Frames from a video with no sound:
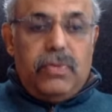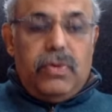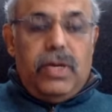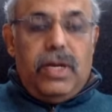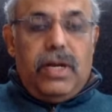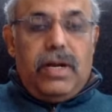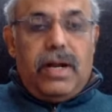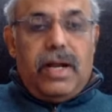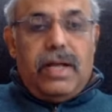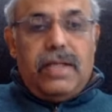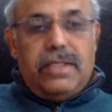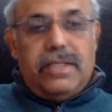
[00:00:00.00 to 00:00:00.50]
where
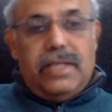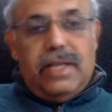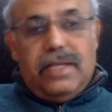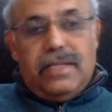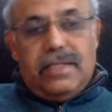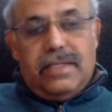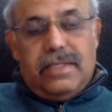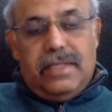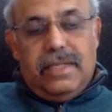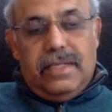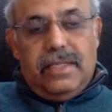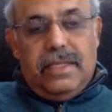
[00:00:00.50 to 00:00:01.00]
Rajnath
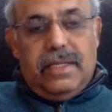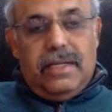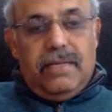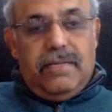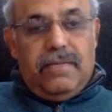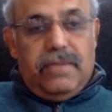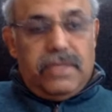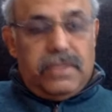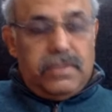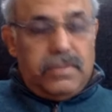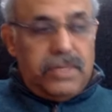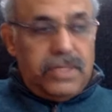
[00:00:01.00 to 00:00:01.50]
Singh, the
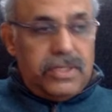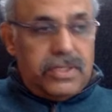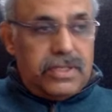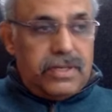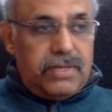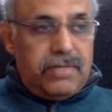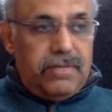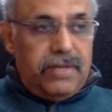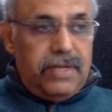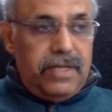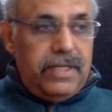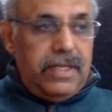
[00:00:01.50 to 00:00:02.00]
Defense Minister
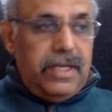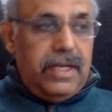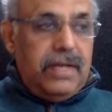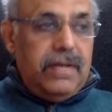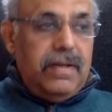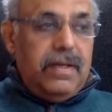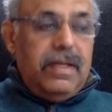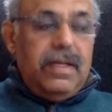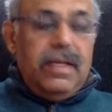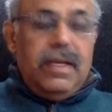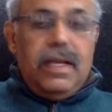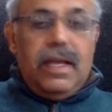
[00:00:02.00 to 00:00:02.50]
of India,